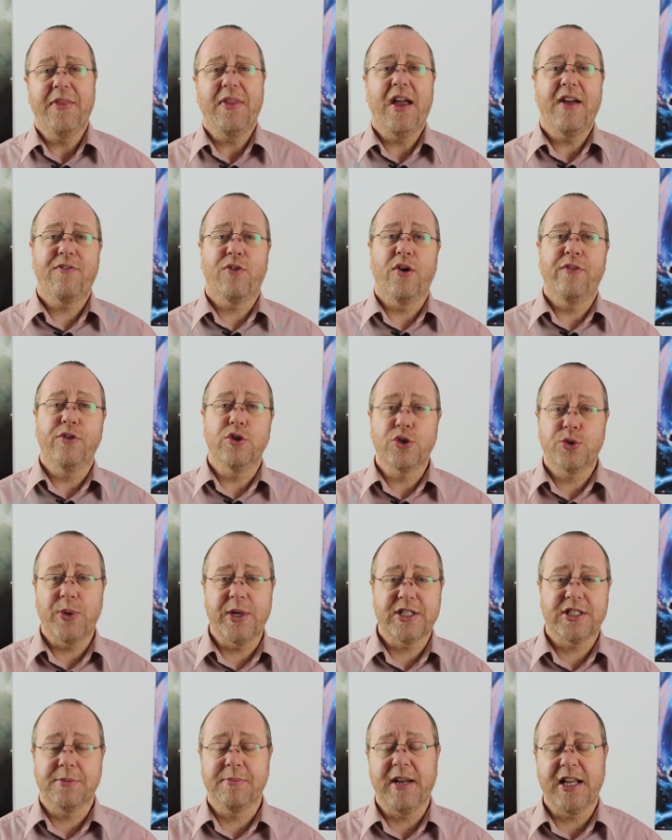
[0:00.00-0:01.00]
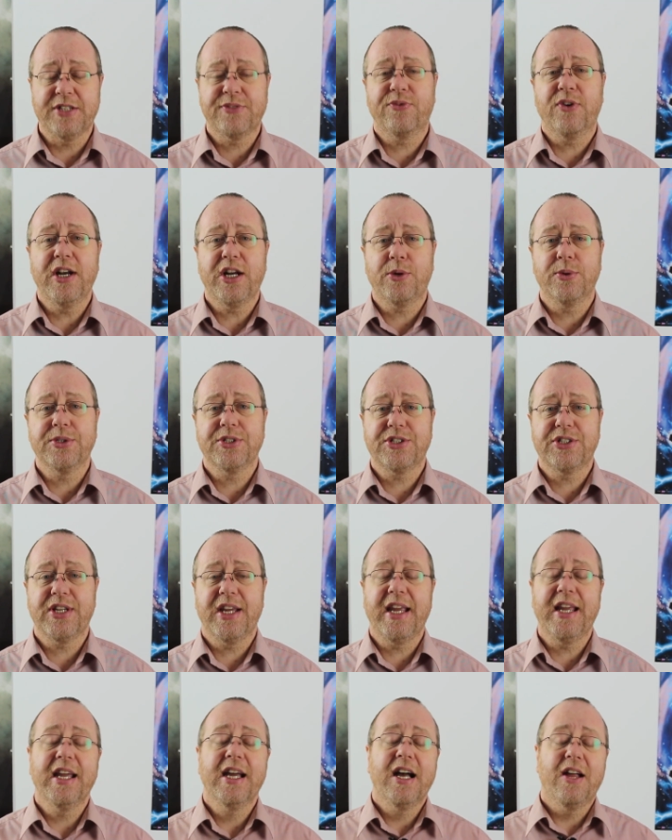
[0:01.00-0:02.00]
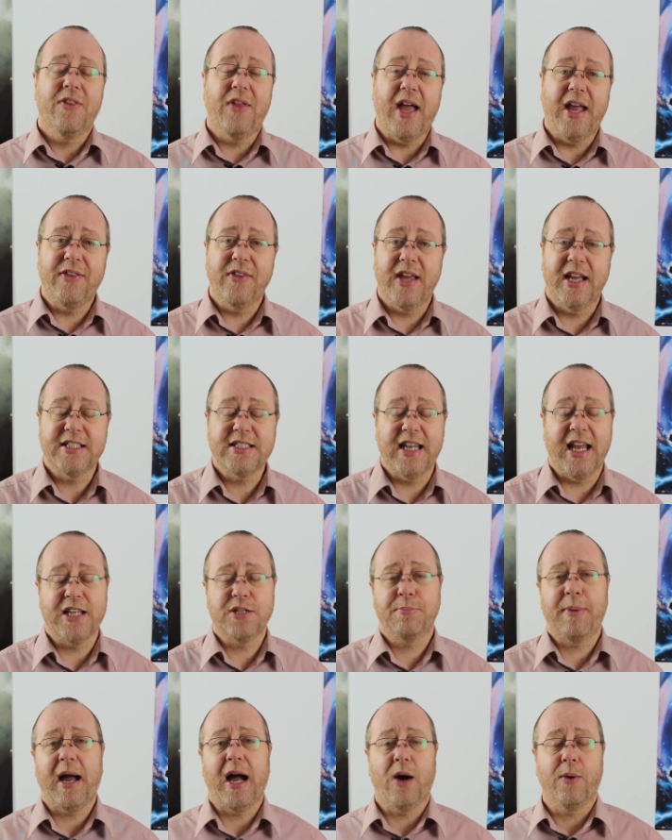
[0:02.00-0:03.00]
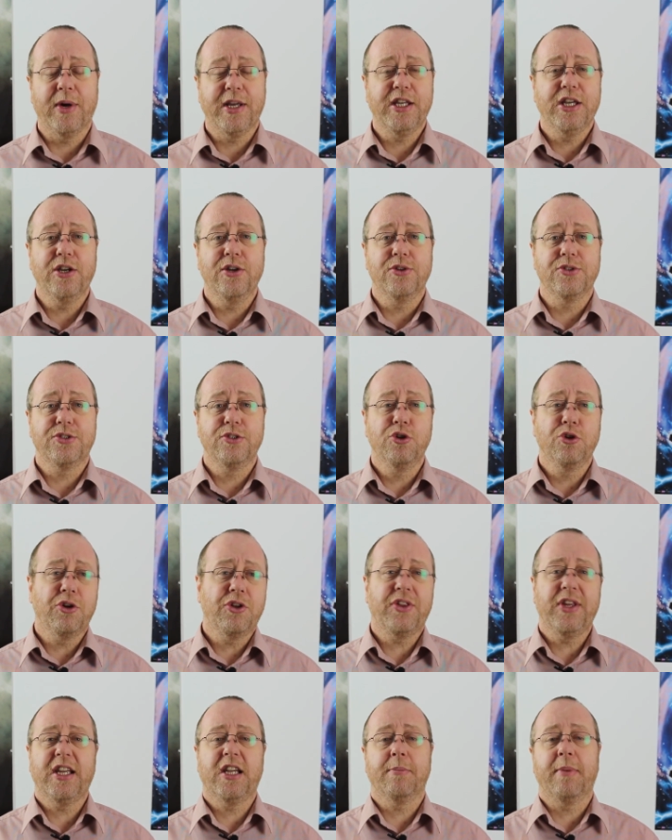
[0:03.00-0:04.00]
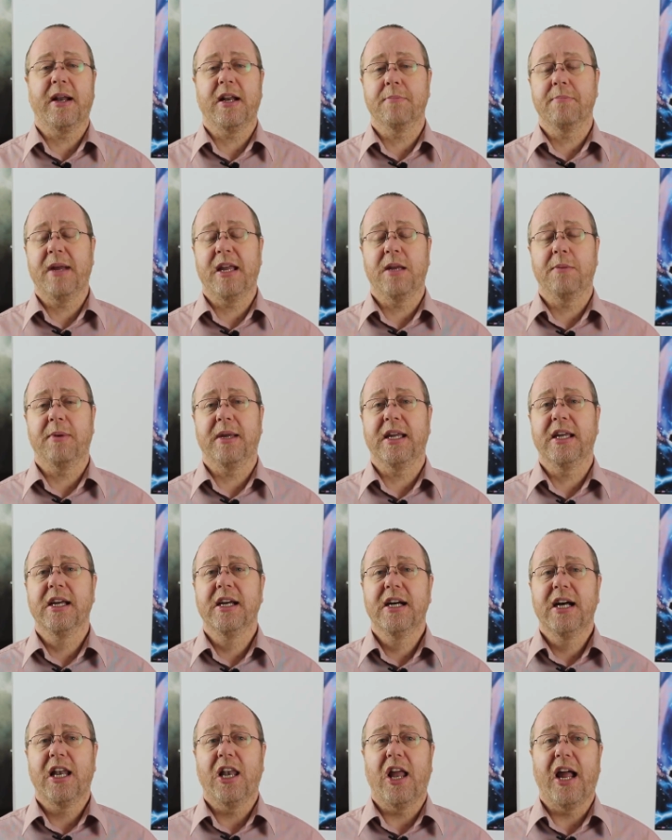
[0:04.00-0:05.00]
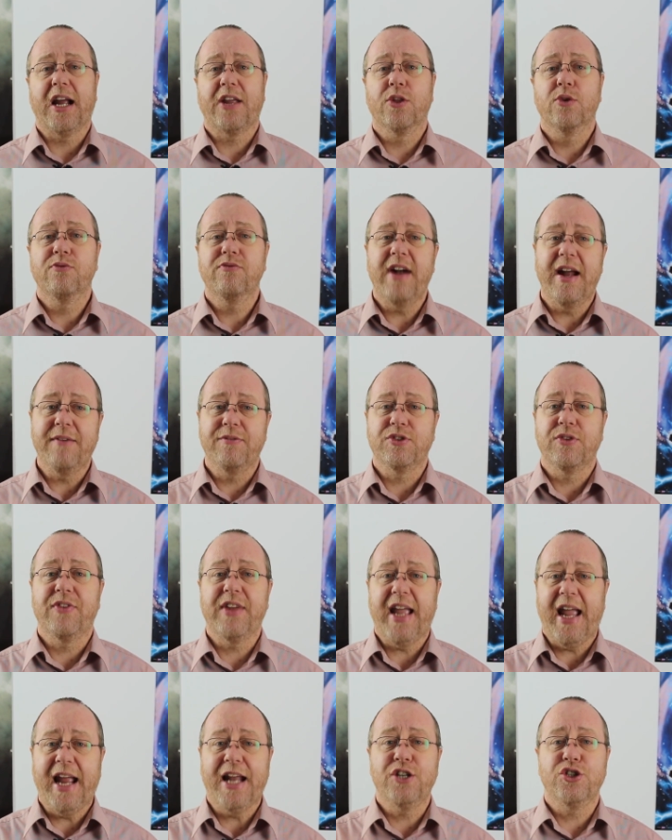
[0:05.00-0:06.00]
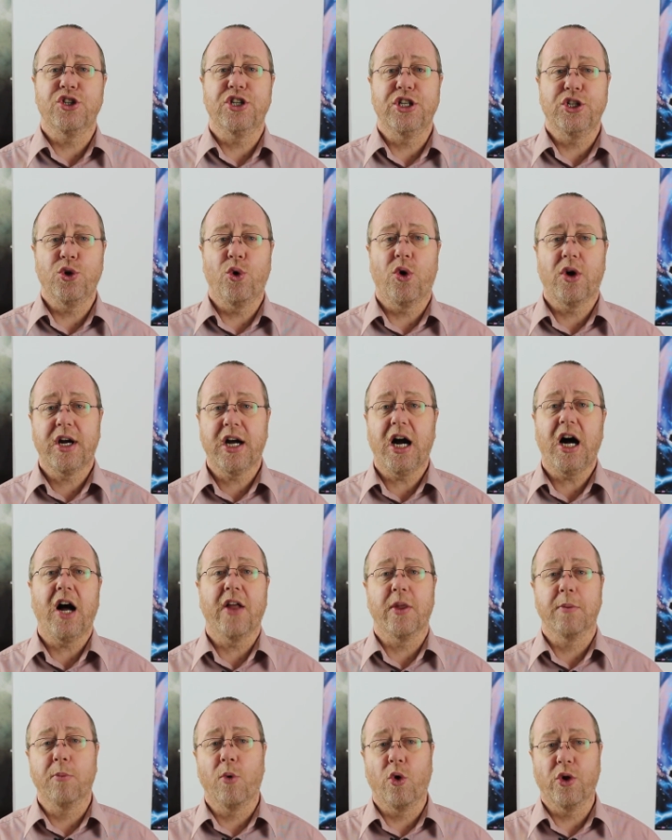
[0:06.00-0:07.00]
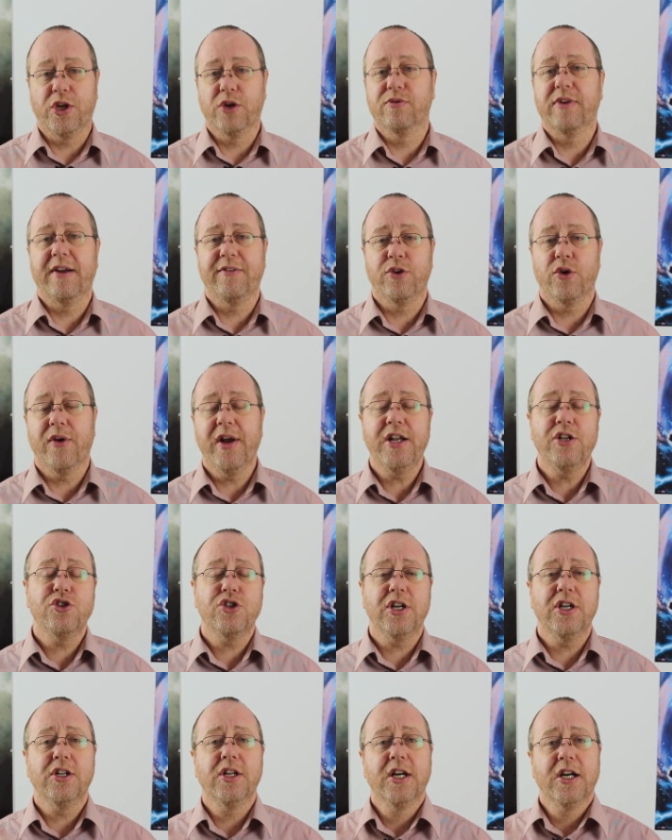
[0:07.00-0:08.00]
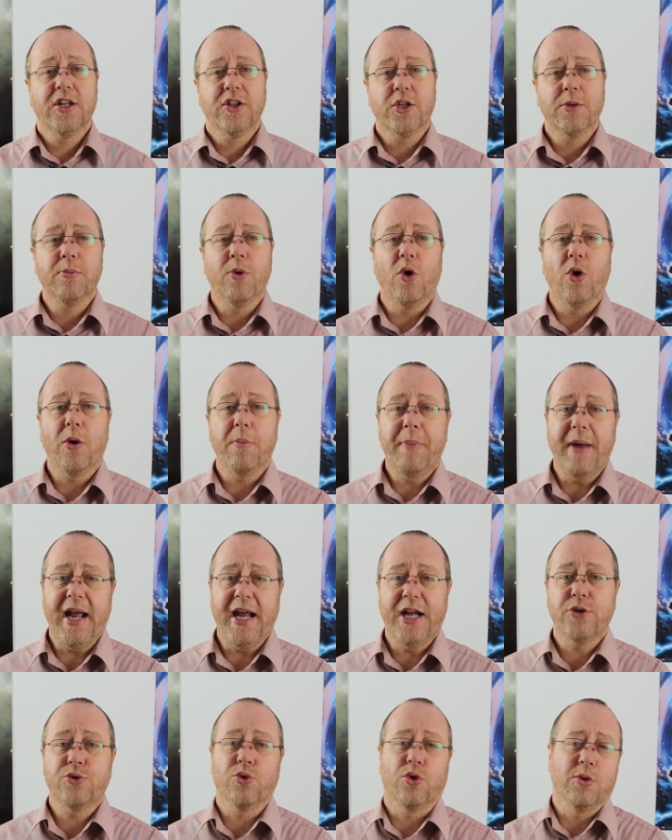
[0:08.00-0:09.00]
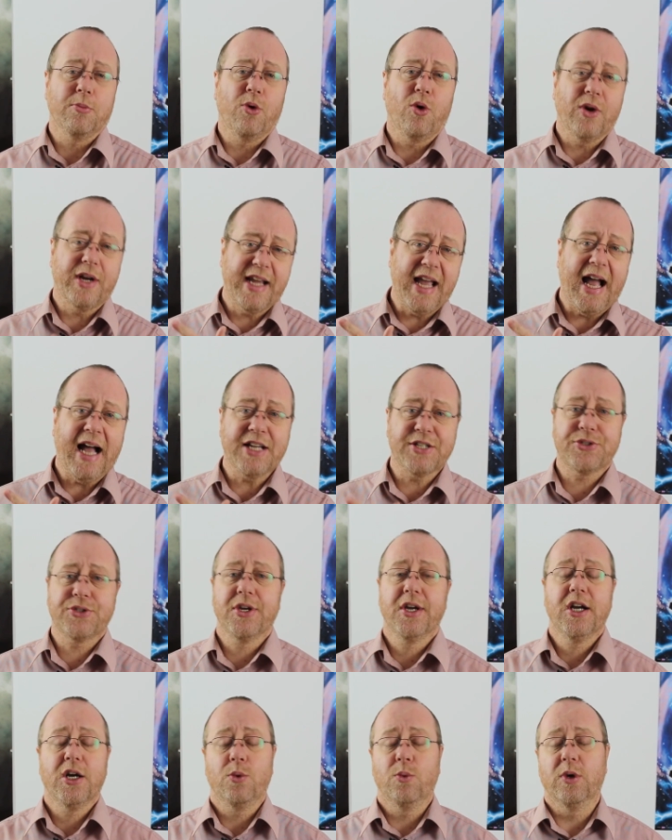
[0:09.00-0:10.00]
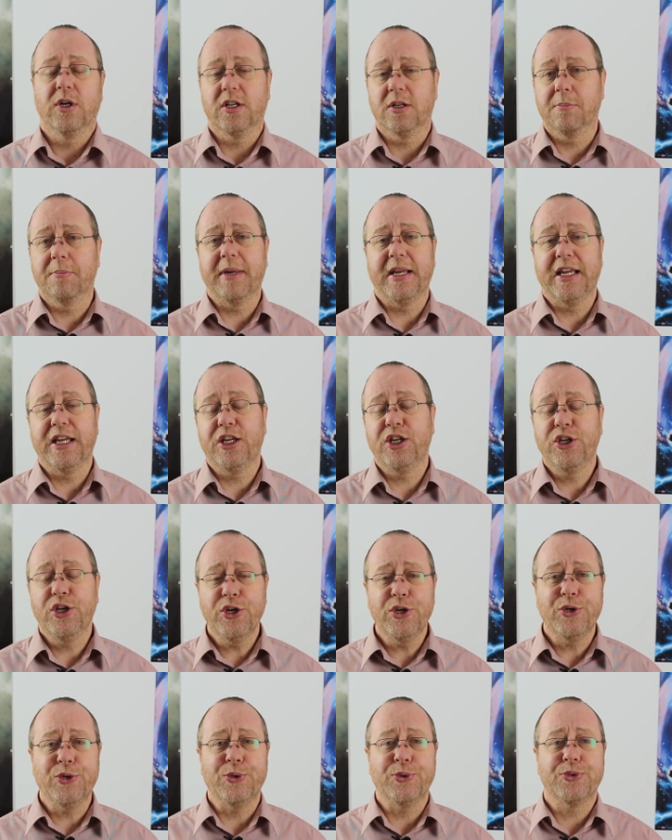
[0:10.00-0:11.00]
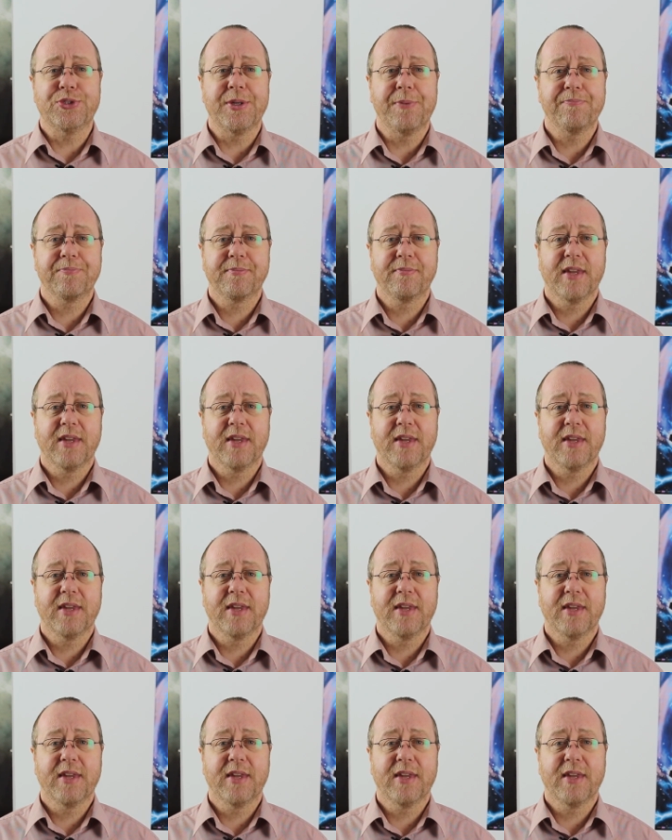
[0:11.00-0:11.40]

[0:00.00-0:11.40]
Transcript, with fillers: and therefore if you switch them less frequency, then there's less power used. You could think about it maybe like the revs of the engine in your car. The more you rev your engine, the more petrol, the more gas will be used.